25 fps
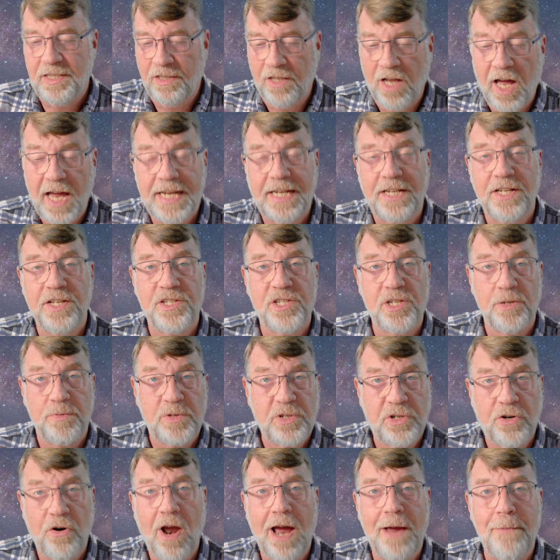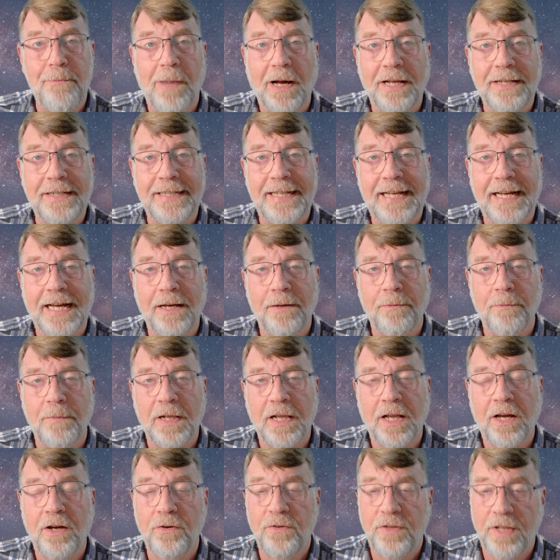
like and subscribe button down below,